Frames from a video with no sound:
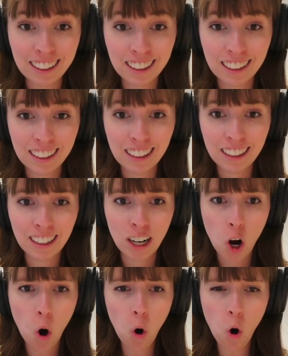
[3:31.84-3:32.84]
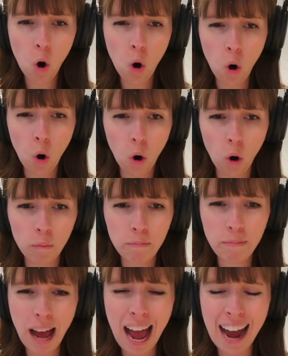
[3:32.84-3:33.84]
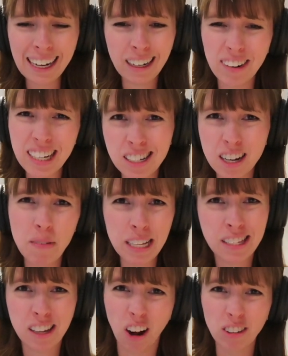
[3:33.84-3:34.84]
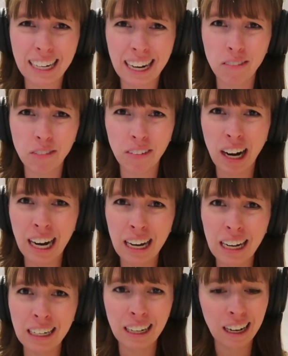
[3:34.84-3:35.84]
Me! Oh, man, can we stop insulting everyone?